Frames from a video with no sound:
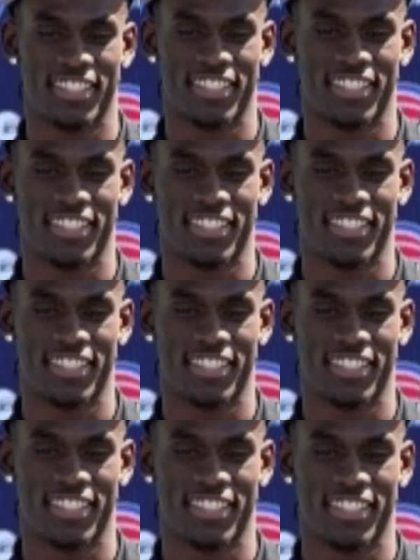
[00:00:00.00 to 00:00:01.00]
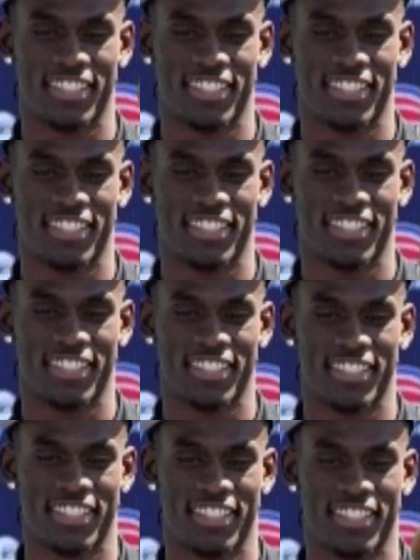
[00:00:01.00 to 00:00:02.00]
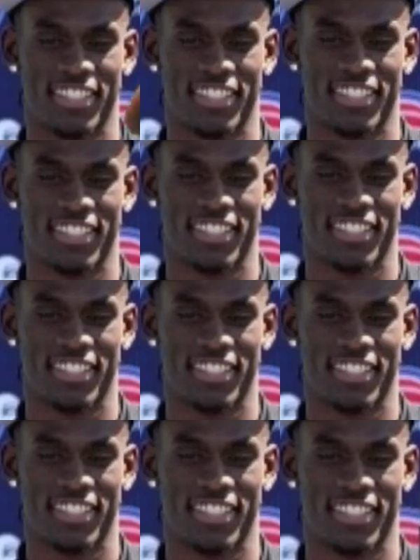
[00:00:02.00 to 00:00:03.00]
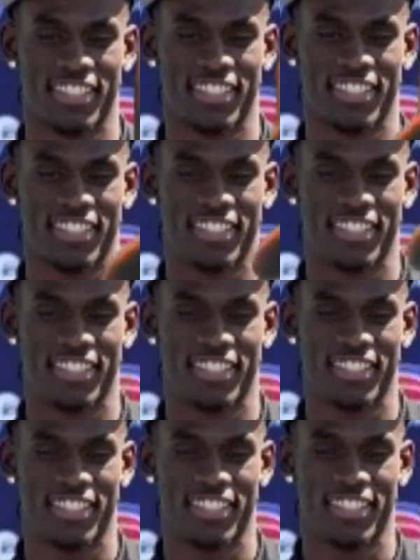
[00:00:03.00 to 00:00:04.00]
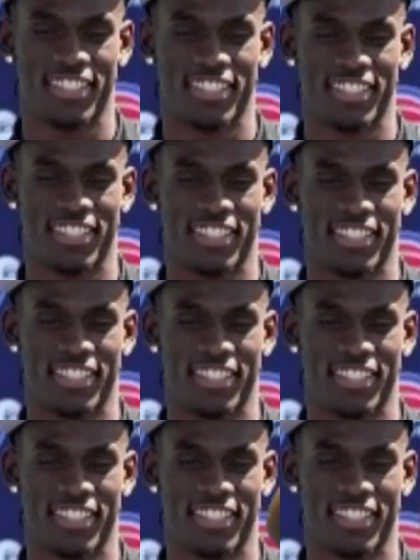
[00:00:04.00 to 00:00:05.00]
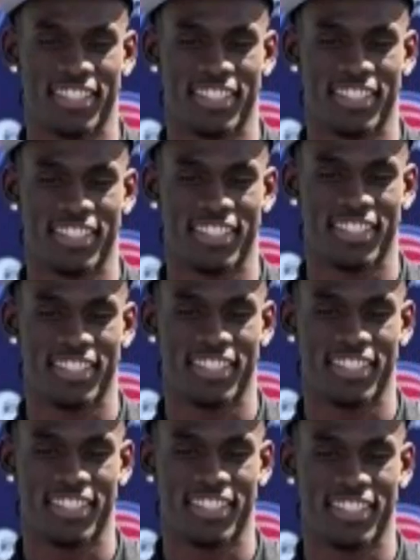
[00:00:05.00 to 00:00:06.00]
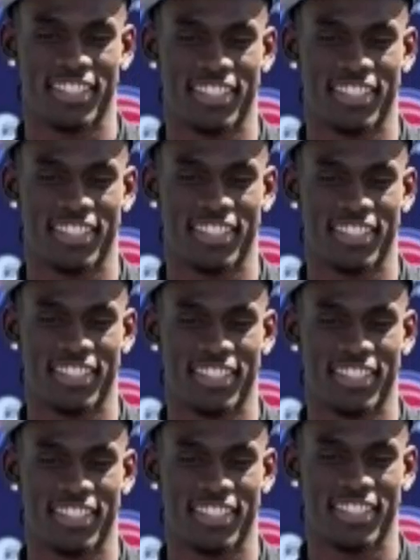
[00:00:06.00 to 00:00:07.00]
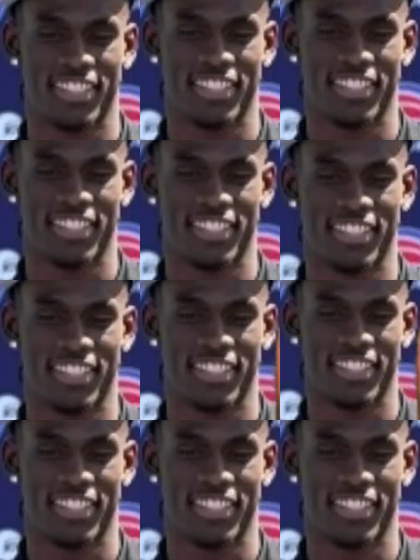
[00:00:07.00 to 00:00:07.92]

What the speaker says: No words are spoken by the person on screen.